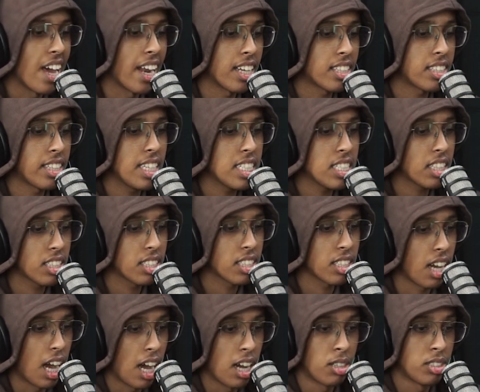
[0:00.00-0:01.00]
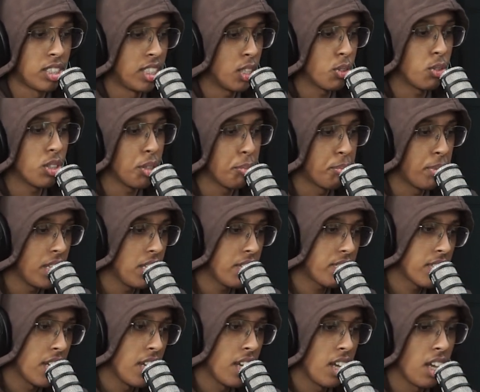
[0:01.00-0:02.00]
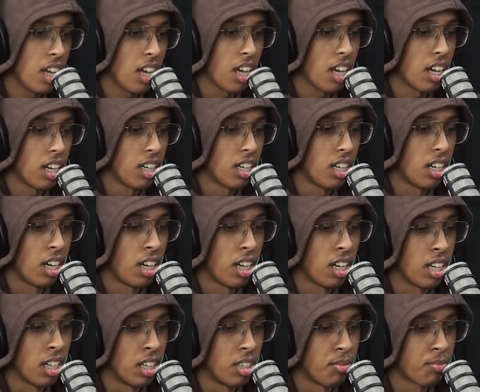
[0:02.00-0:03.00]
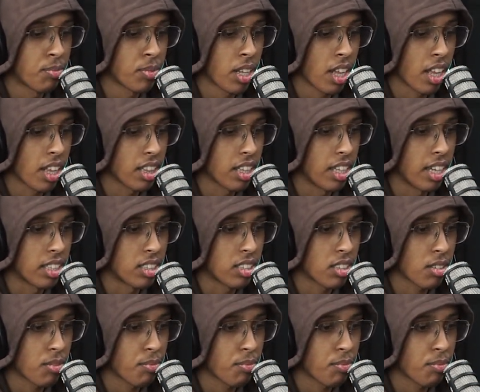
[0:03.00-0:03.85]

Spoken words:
And I think, I genuinely believe that...